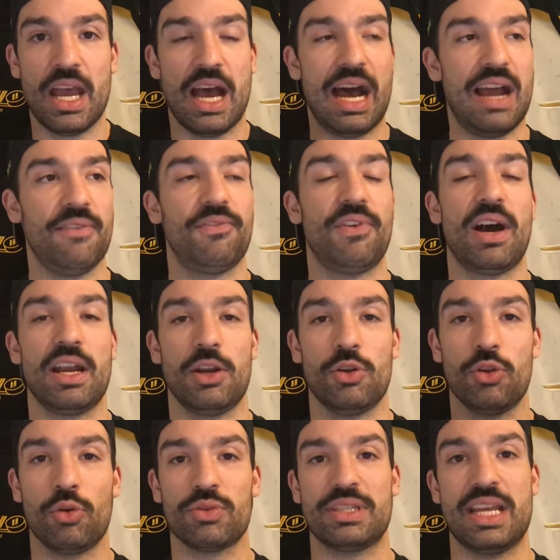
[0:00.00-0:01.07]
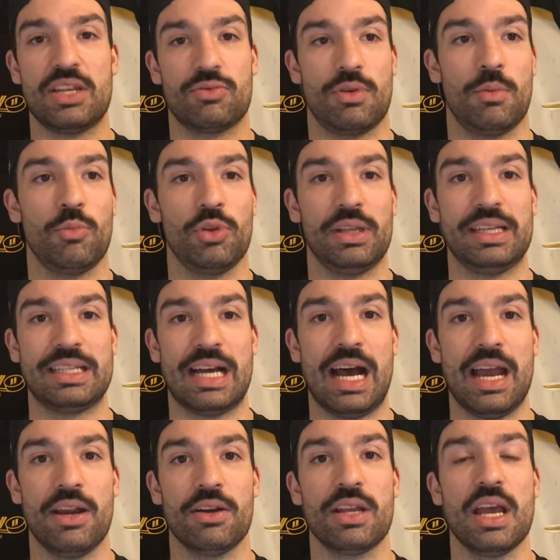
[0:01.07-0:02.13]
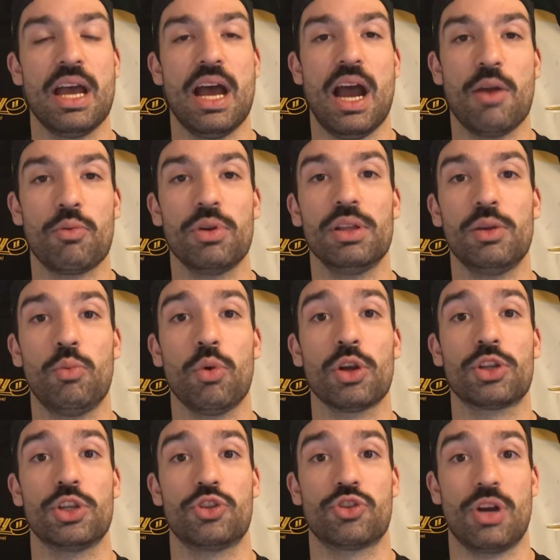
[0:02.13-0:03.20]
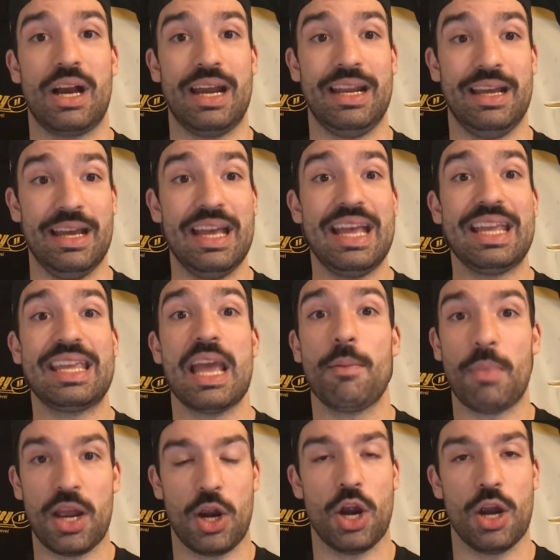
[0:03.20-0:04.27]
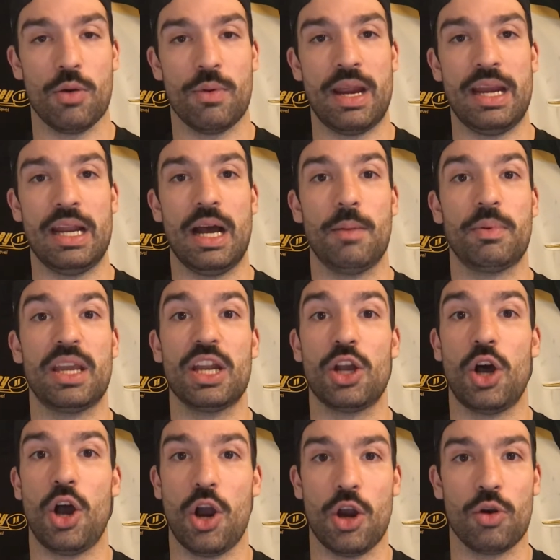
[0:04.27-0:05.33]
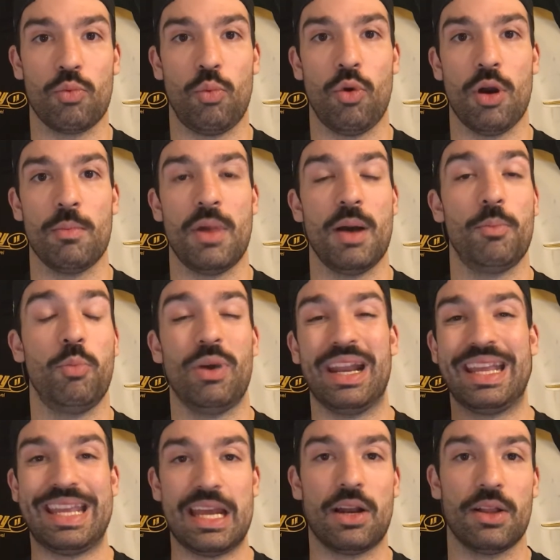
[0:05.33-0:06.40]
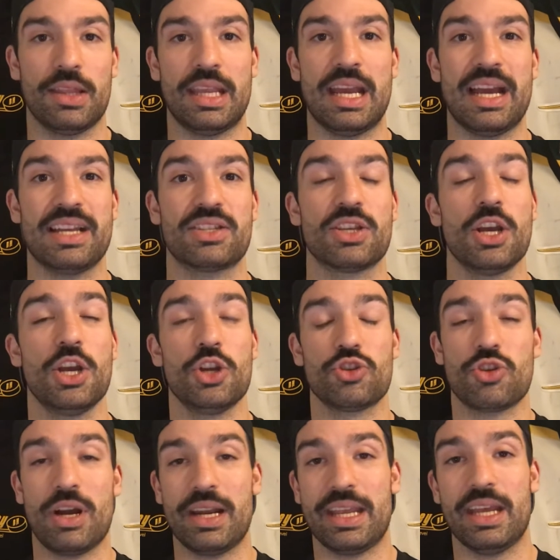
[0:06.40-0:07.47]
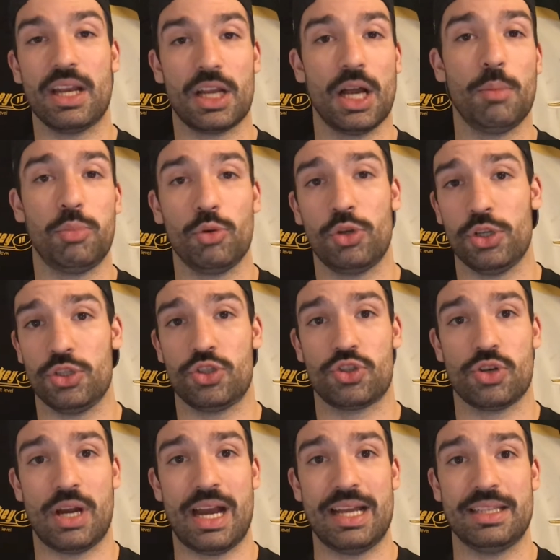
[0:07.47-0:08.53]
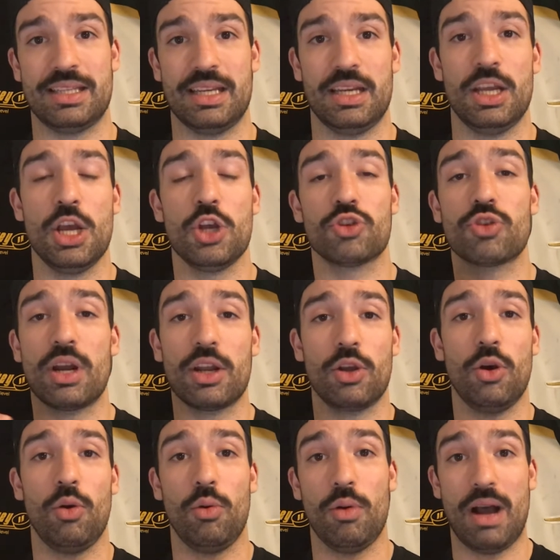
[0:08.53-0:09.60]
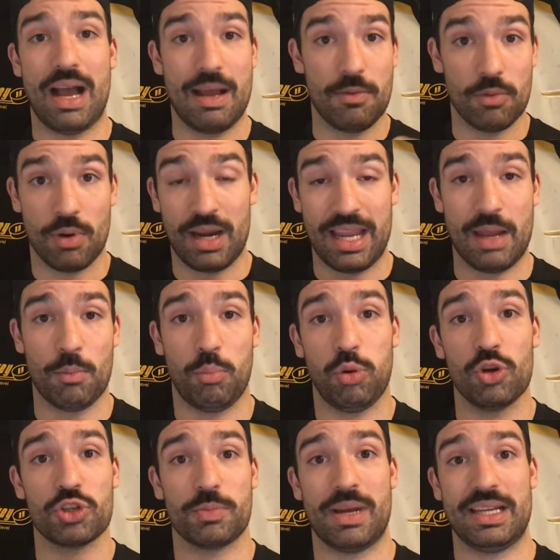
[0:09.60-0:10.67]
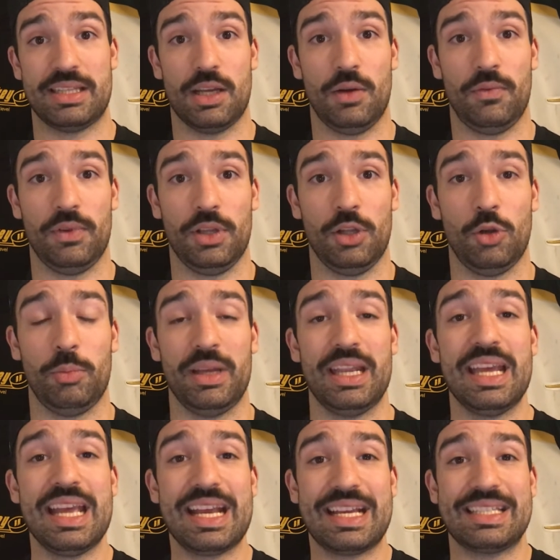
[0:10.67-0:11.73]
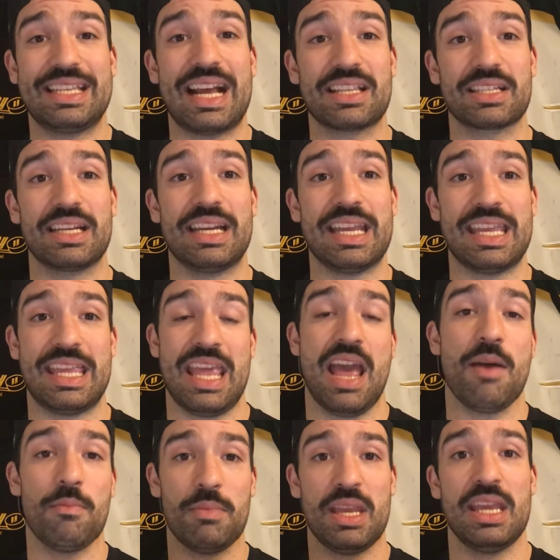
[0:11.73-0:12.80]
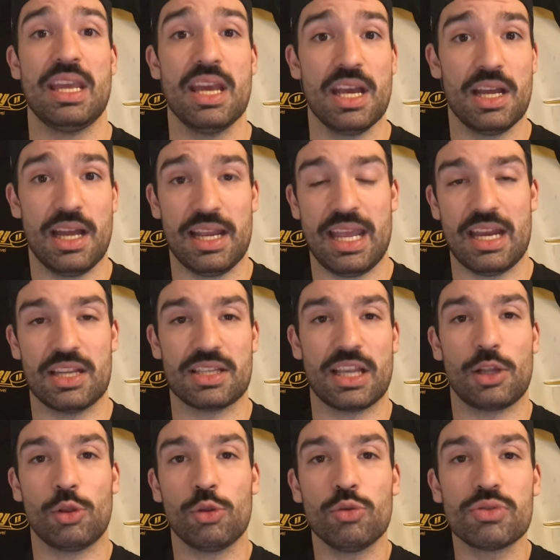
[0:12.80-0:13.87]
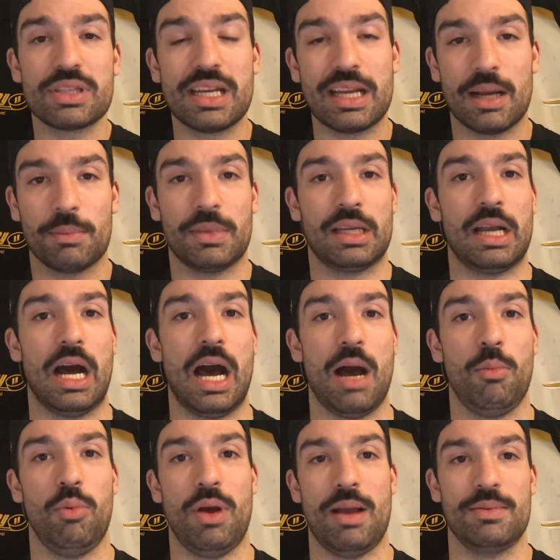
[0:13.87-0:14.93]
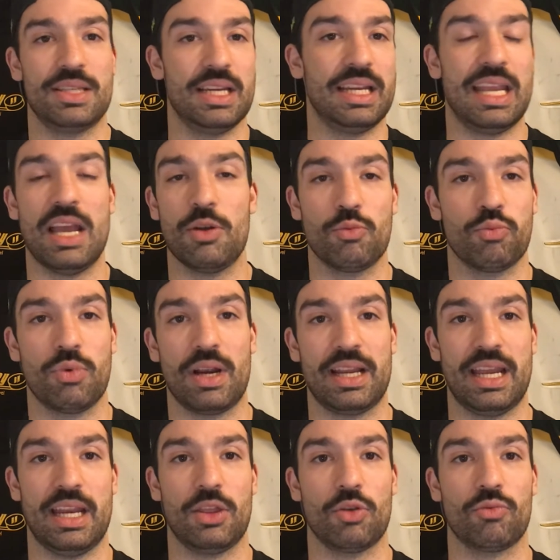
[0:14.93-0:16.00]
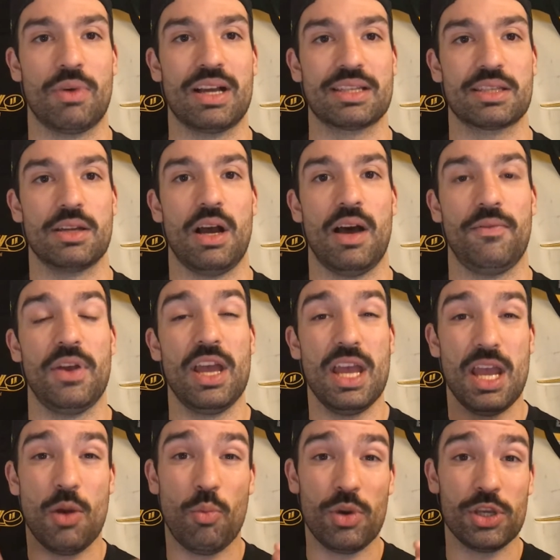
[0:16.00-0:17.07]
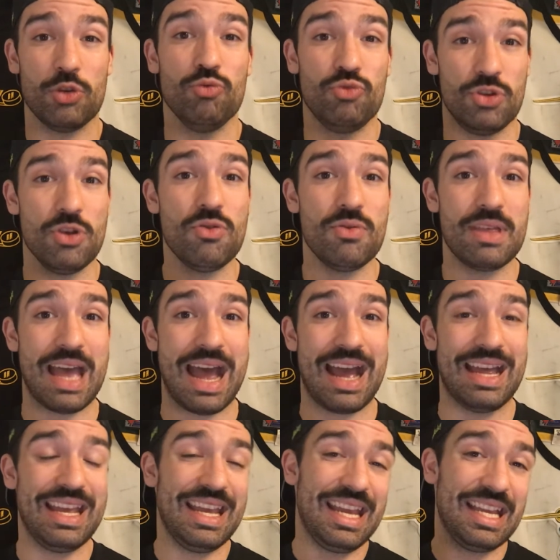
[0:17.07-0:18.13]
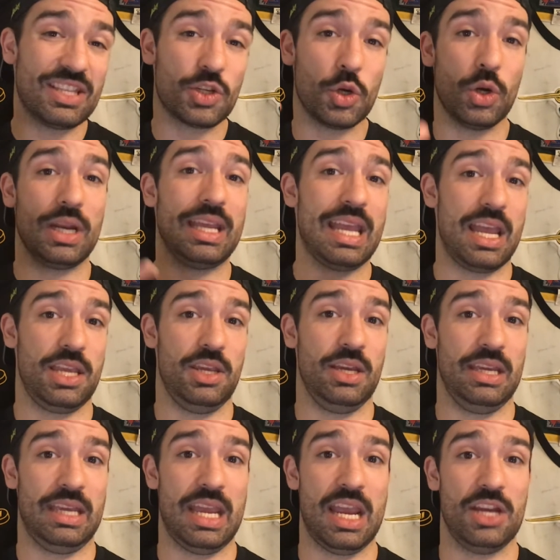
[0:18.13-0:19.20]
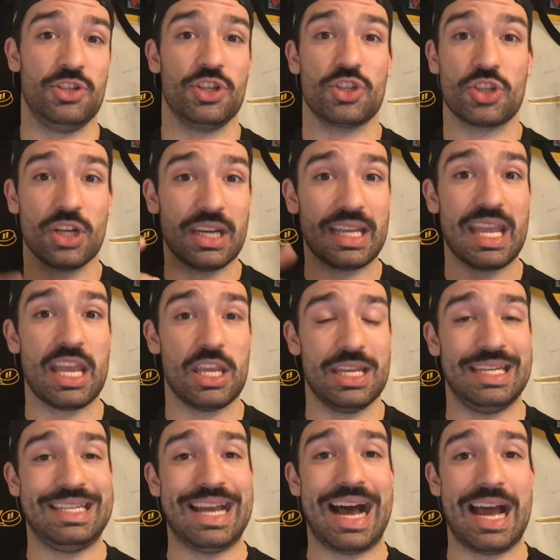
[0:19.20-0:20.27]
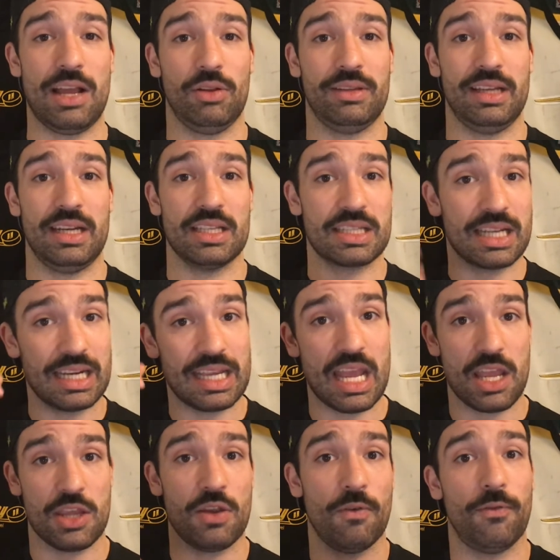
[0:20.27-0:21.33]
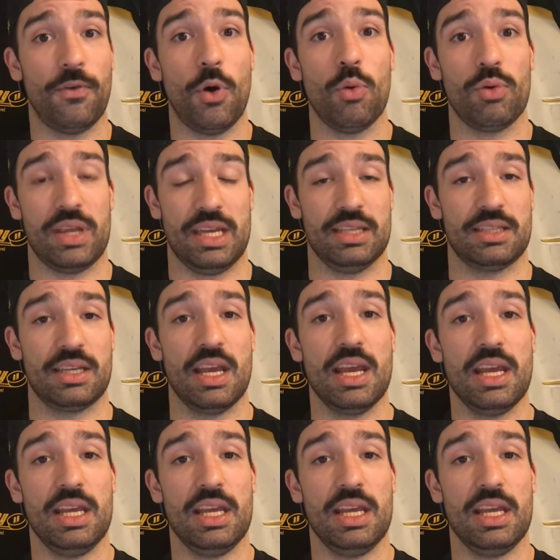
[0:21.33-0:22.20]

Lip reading: I find on those days when I'm really tired, I really work to try to get my heart rate up, get a hard warm-up. When I get on the ice, try to get a couple good strides in, try to go, or again, push myself a little bit, because that's going to get me, again, it's like loosening up the cobwebs and getting the rust off. And when you do that, it's going to get you engaged, it's going to get you dialed in, it's going to get you focused.